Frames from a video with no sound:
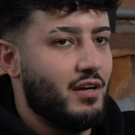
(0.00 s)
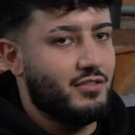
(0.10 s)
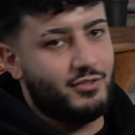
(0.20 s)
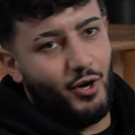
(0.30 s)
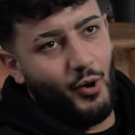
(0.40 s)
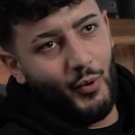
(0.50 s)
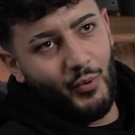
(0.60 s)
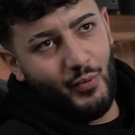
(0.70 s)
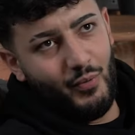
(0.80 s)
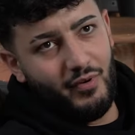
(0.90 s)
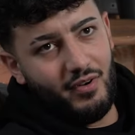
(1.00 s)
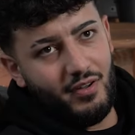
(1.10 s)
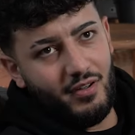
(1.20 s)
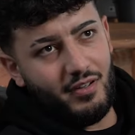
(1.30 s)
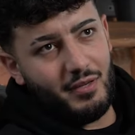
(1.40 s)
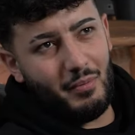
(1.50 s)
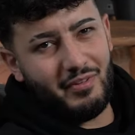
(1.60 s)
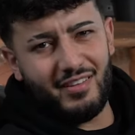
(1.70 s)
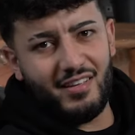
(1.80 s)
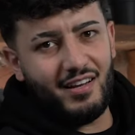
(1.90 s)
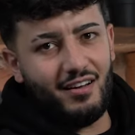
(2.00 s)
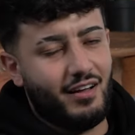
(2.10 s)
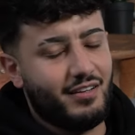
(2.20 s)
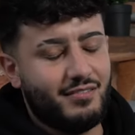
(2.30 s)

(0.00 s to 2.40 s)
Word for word: So you're probably thinking like,